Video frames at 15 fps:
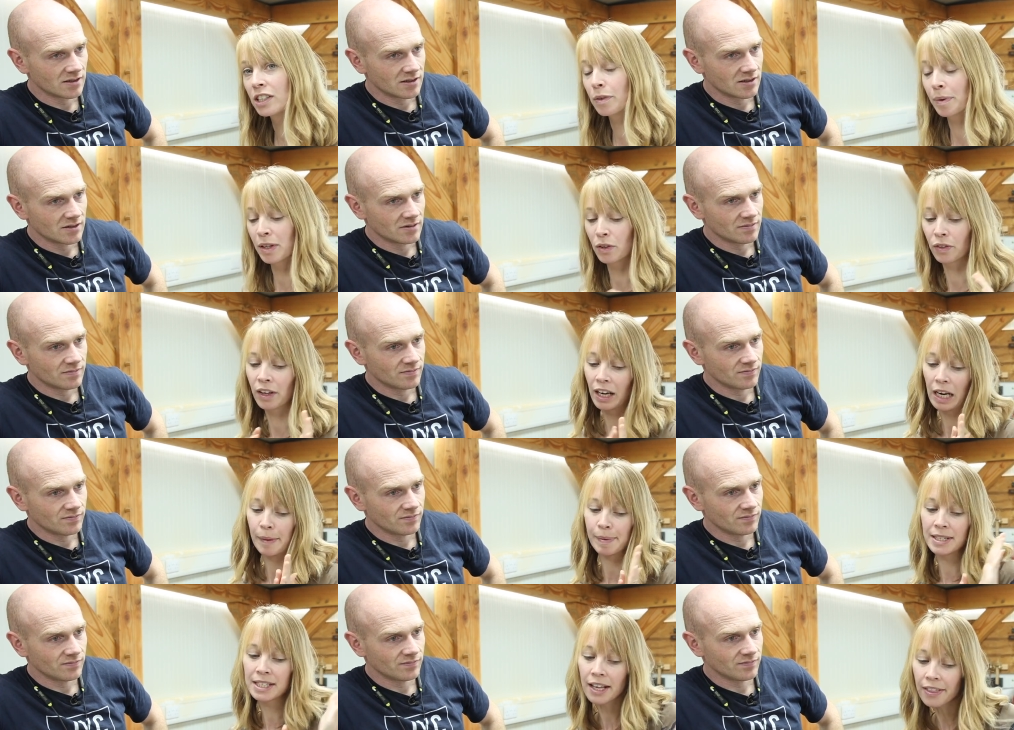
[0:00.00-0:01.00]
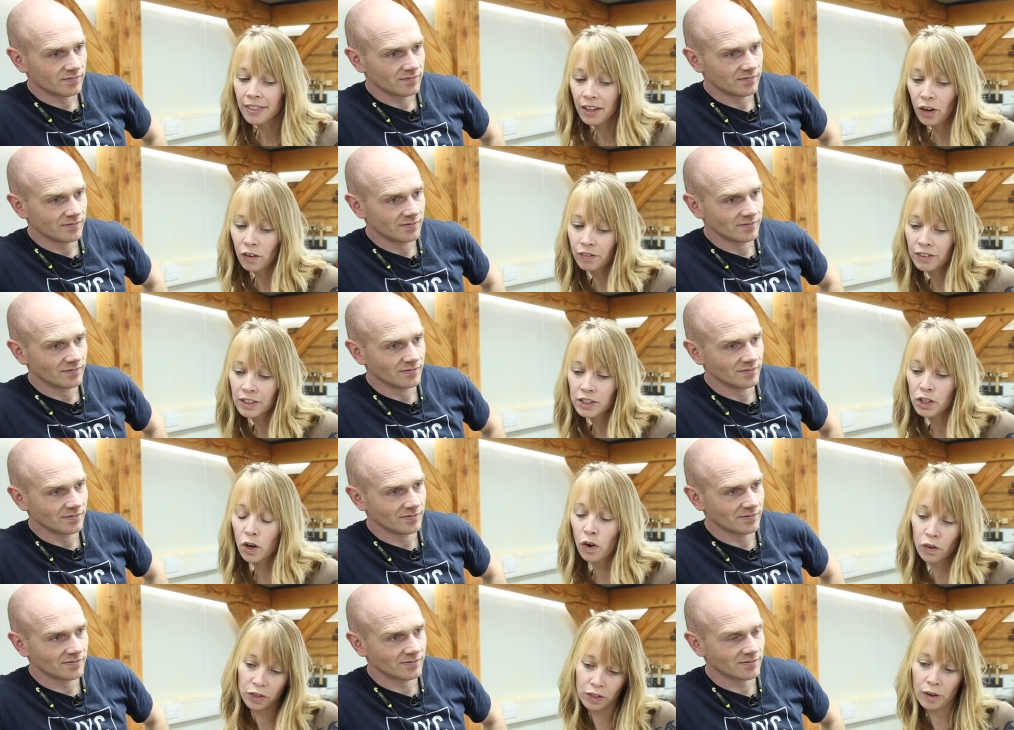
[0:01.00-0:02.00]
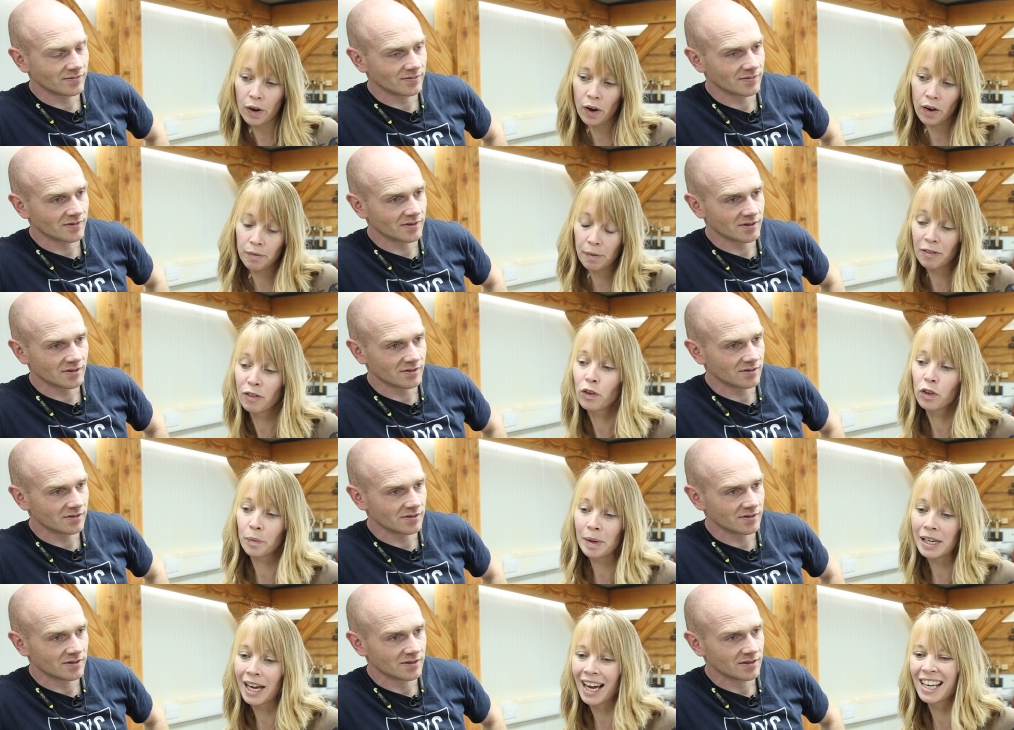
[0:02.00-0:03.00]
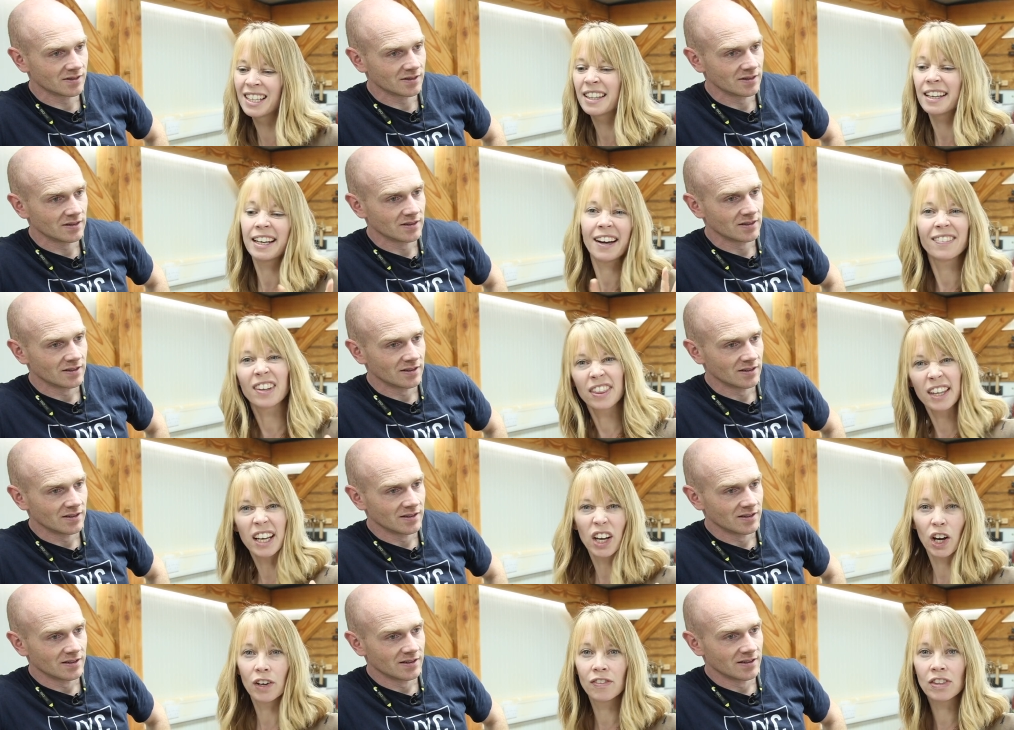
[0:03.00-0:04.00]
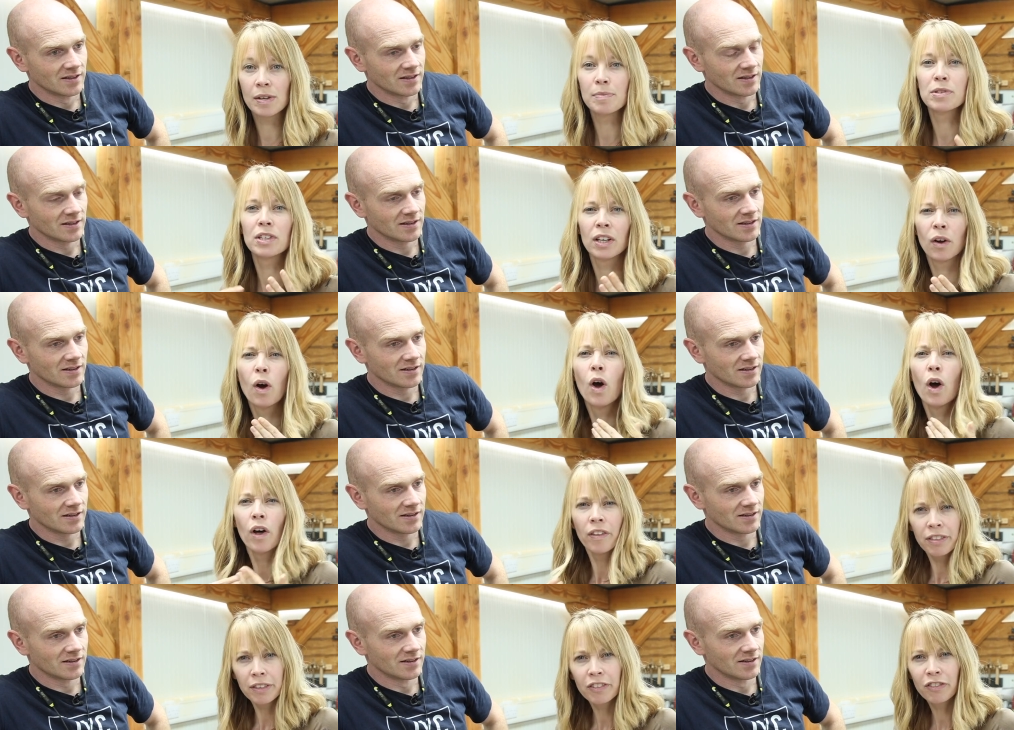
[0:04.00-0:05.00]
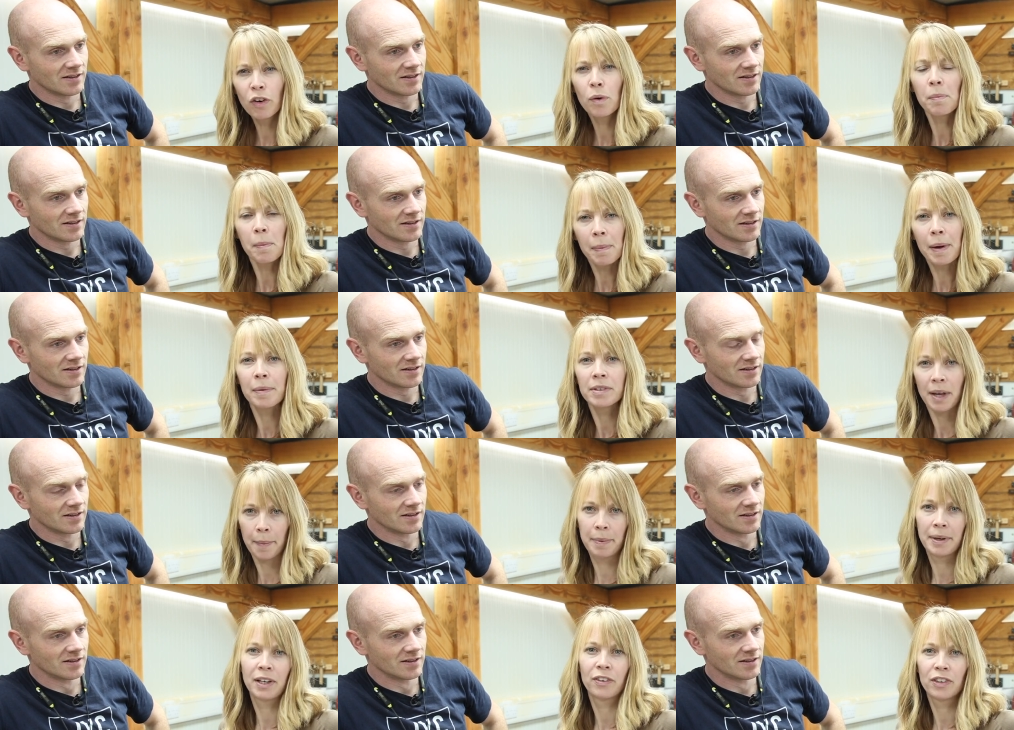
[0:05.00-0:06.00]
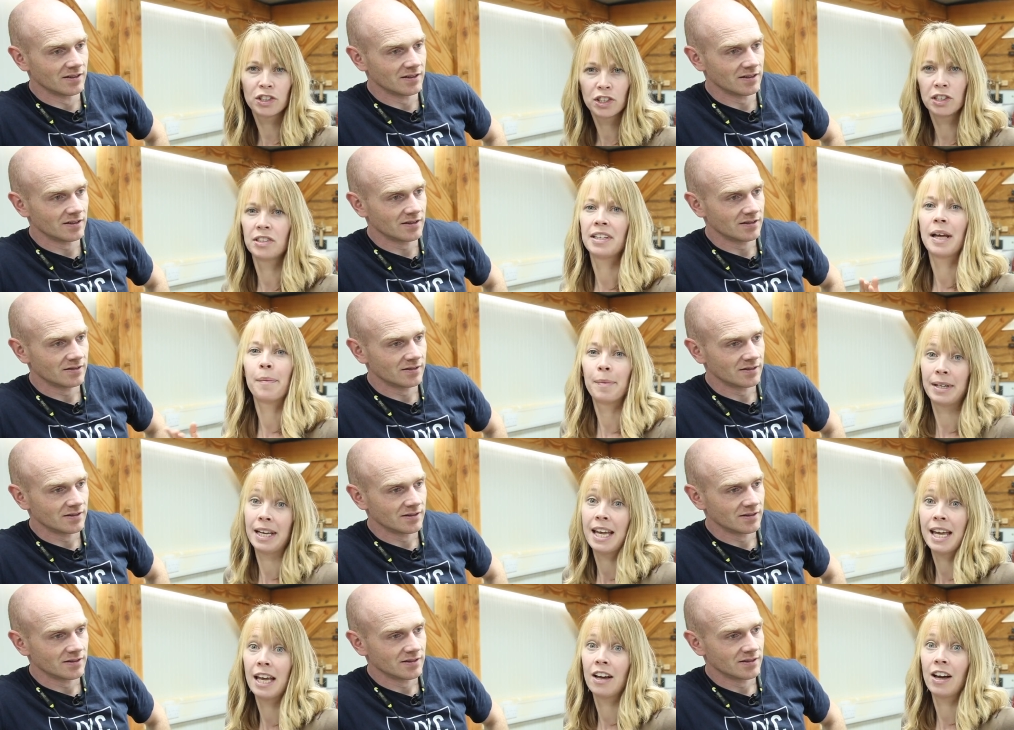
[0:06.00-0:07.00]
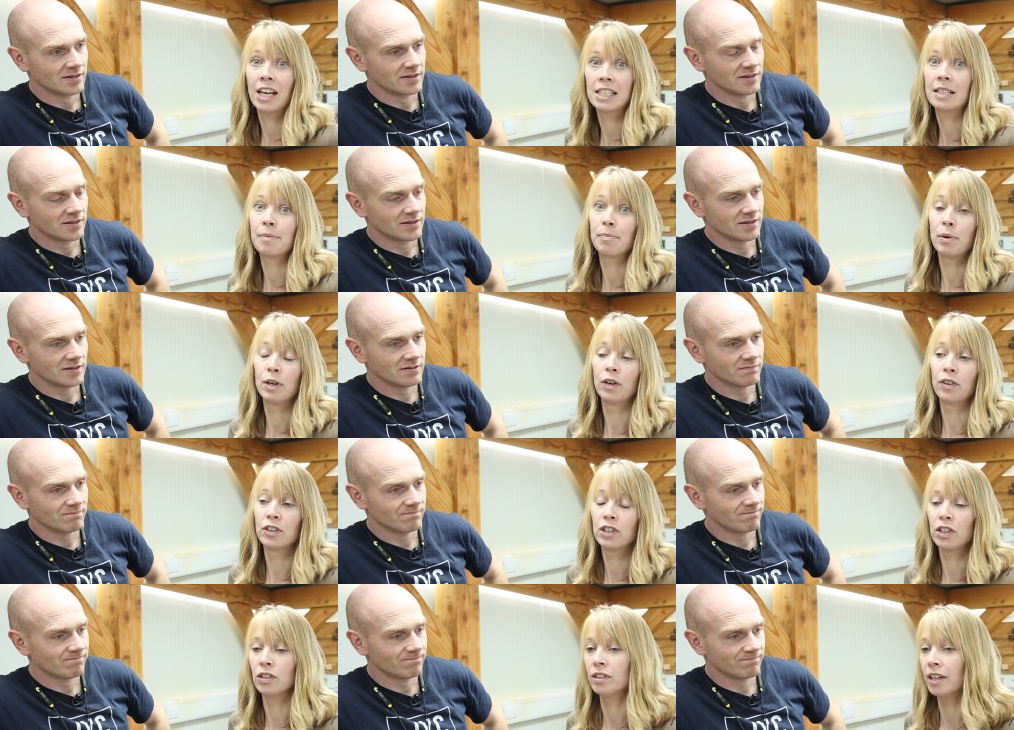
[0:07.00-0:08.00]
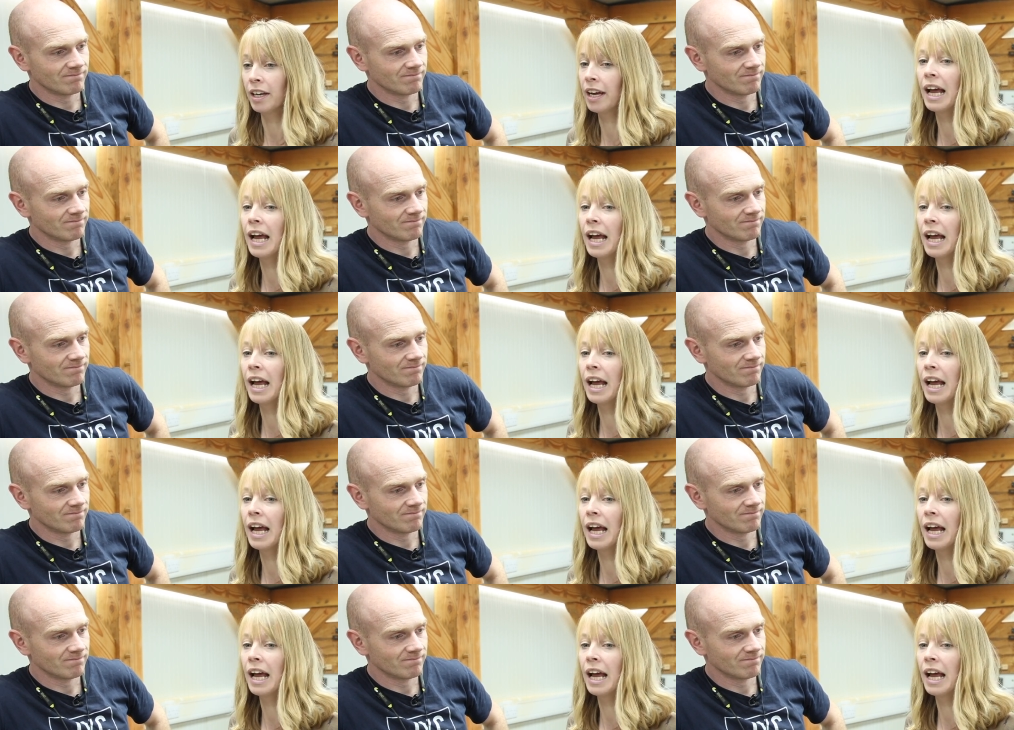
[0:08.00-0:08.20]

Speaker 1: so we thought they're going to be sent the offers on the uh, before the weekend and then have a think over them. So the formal bit was happening on the Tuesday, and we'd hear at some point on the Tuesday.